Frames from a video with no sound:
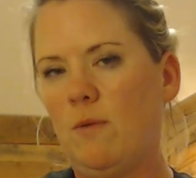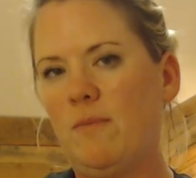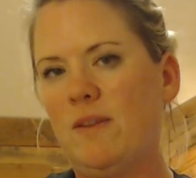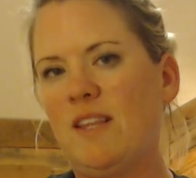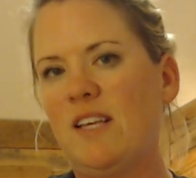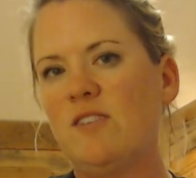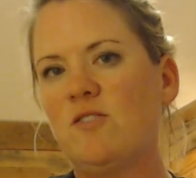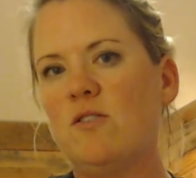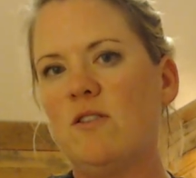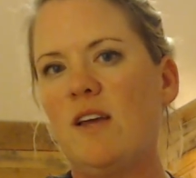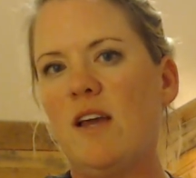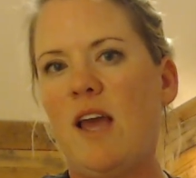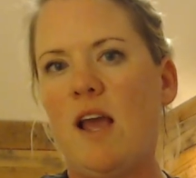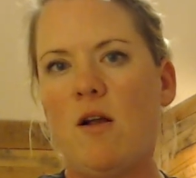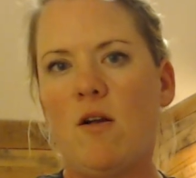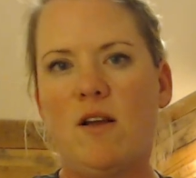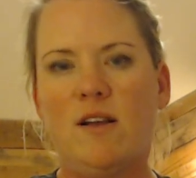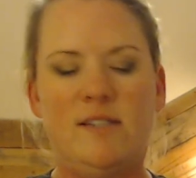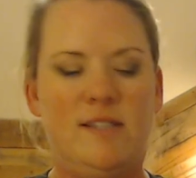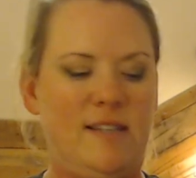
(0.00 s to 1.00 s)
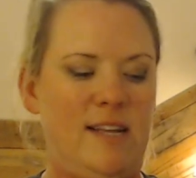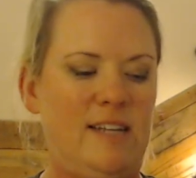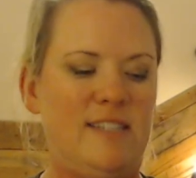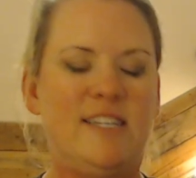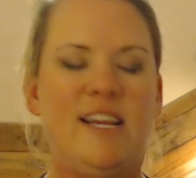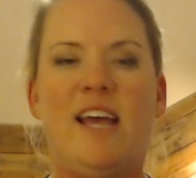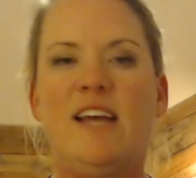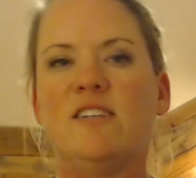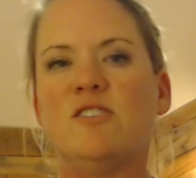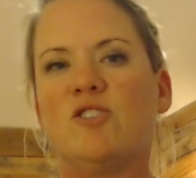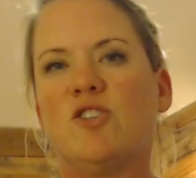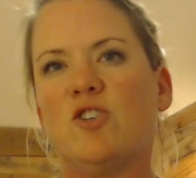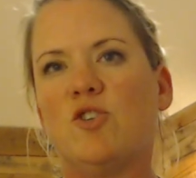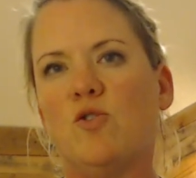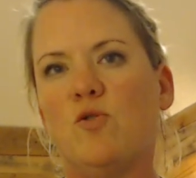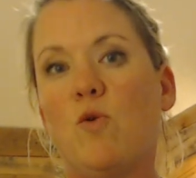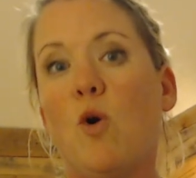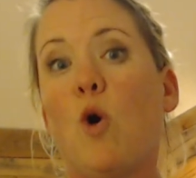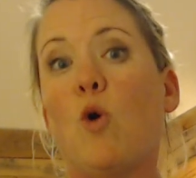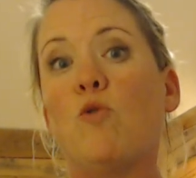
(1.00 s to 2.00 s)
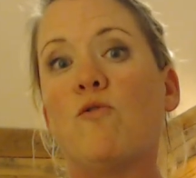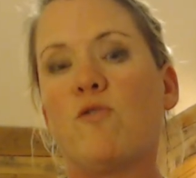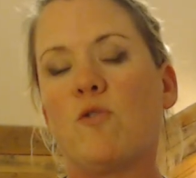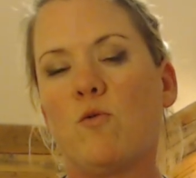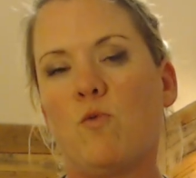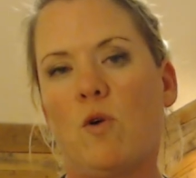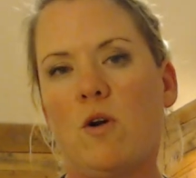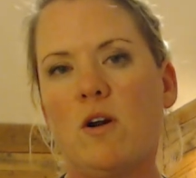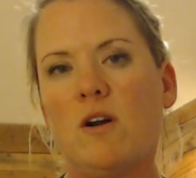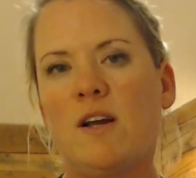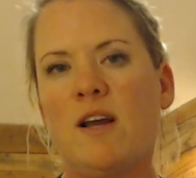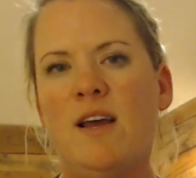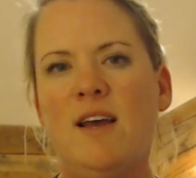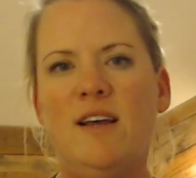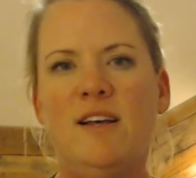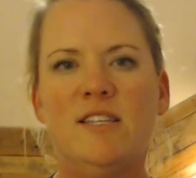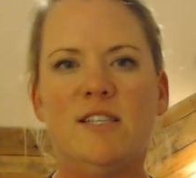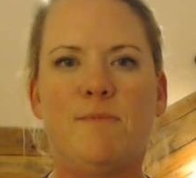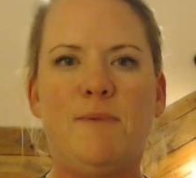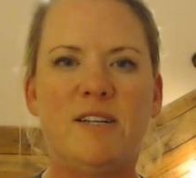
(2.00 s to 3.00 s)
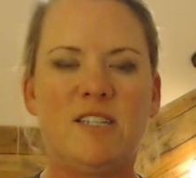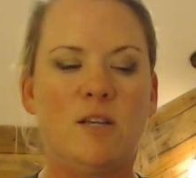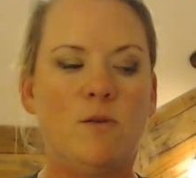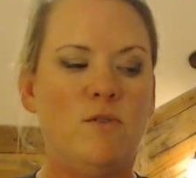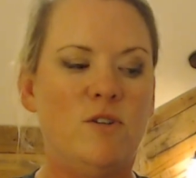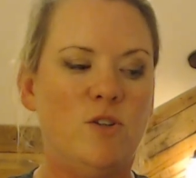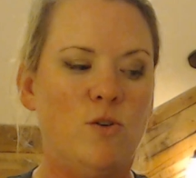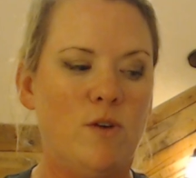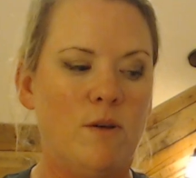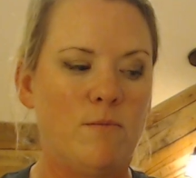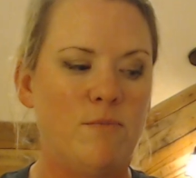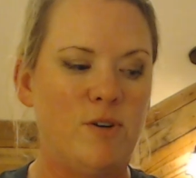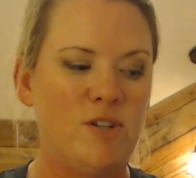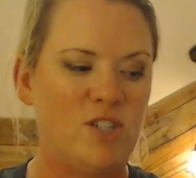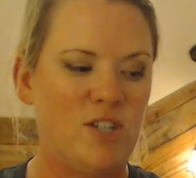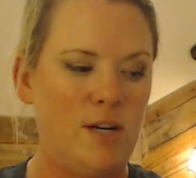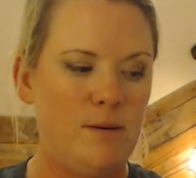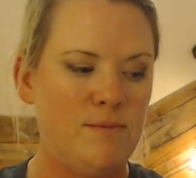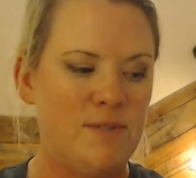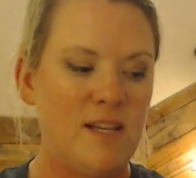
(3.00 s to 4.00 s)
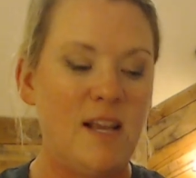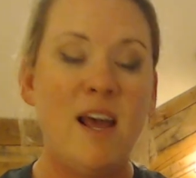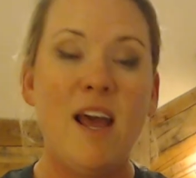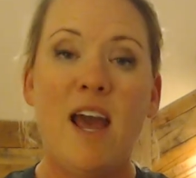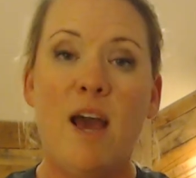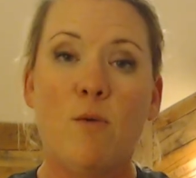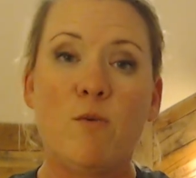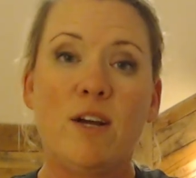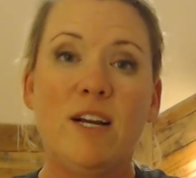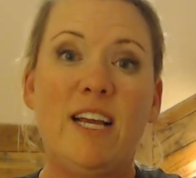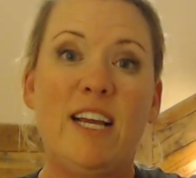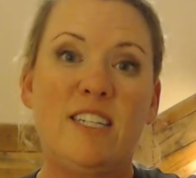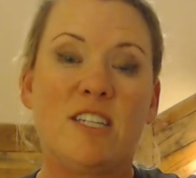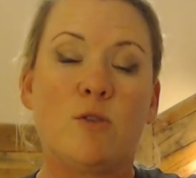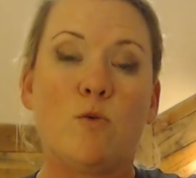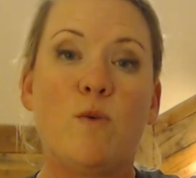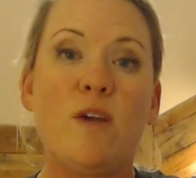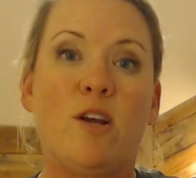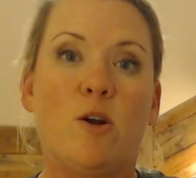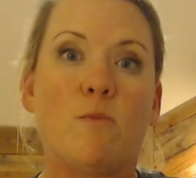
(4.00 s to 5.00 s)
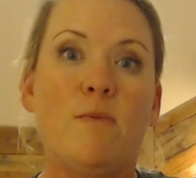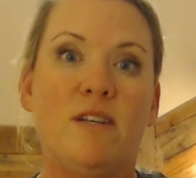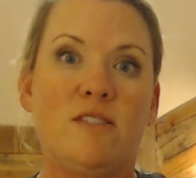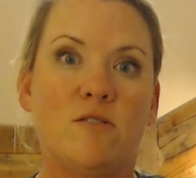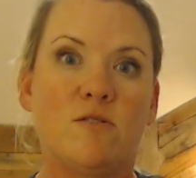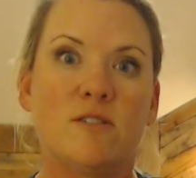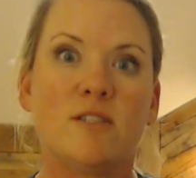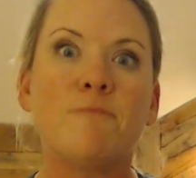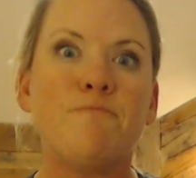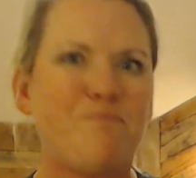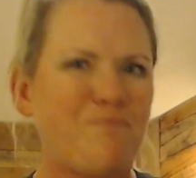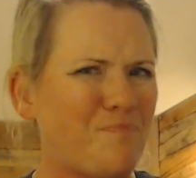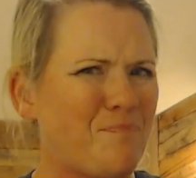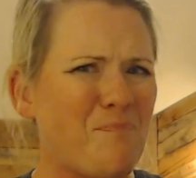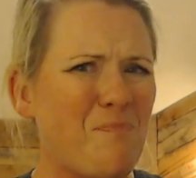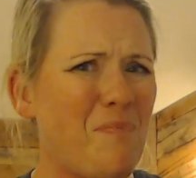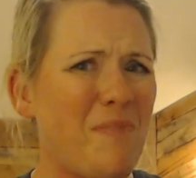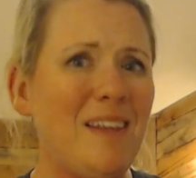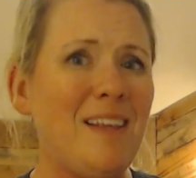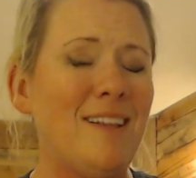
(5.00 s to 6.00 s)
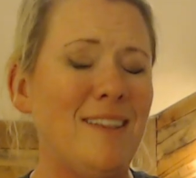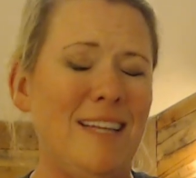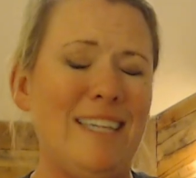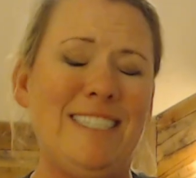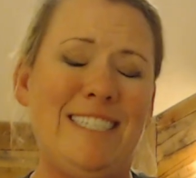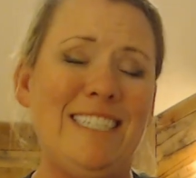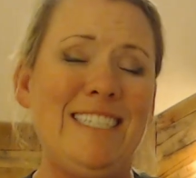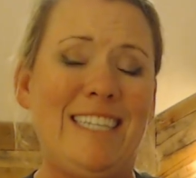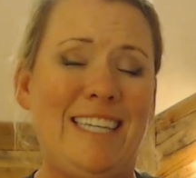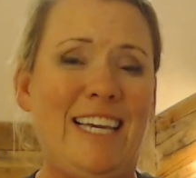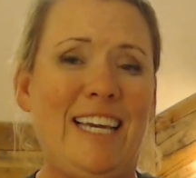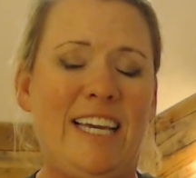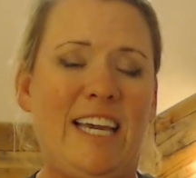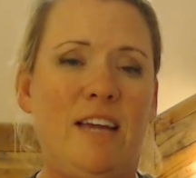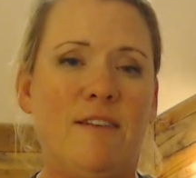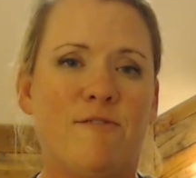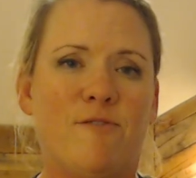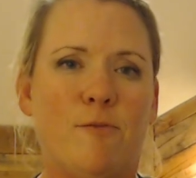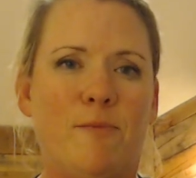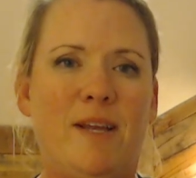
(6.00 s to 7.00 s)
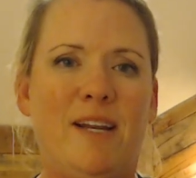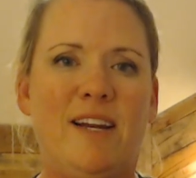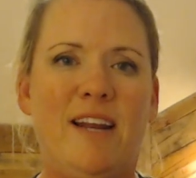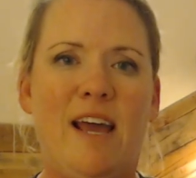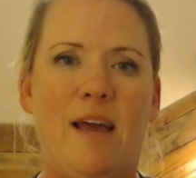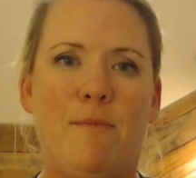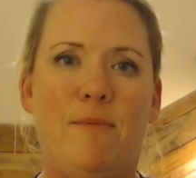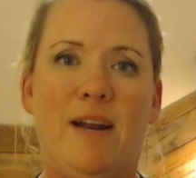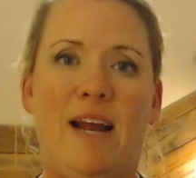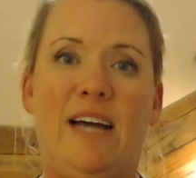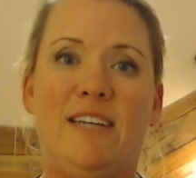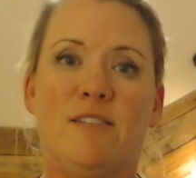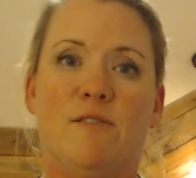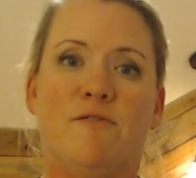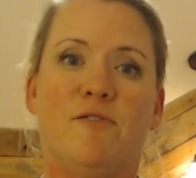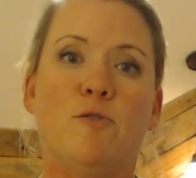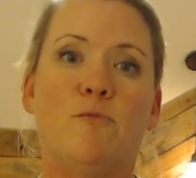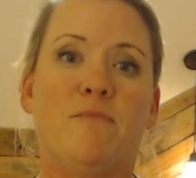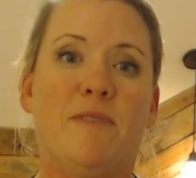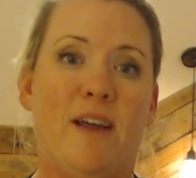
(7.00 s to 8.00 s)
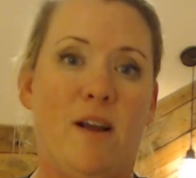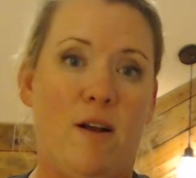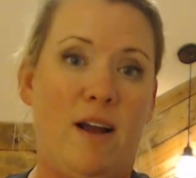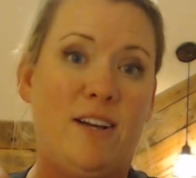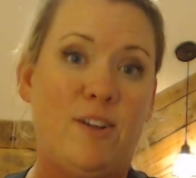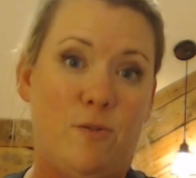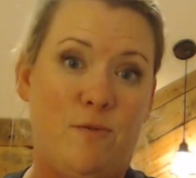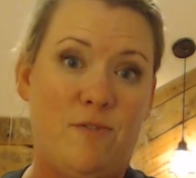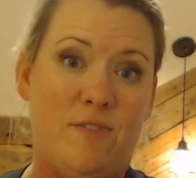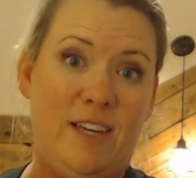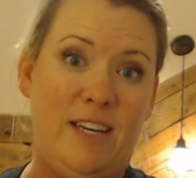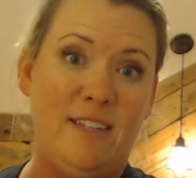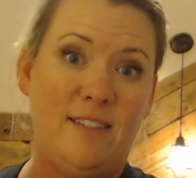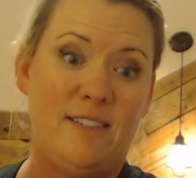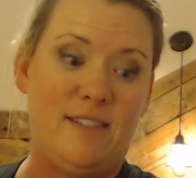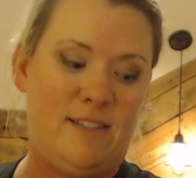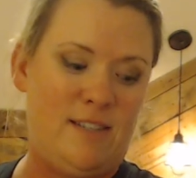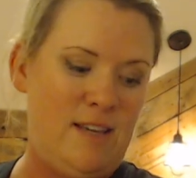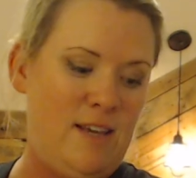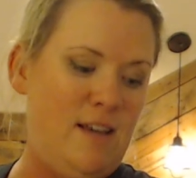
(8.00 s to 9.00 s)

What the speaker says: But these are the areas that tend to overwork, especially when doing push-ups, and we're going to get to the weaker muscles that didn't kick in for me today. But as a flute player, I did this.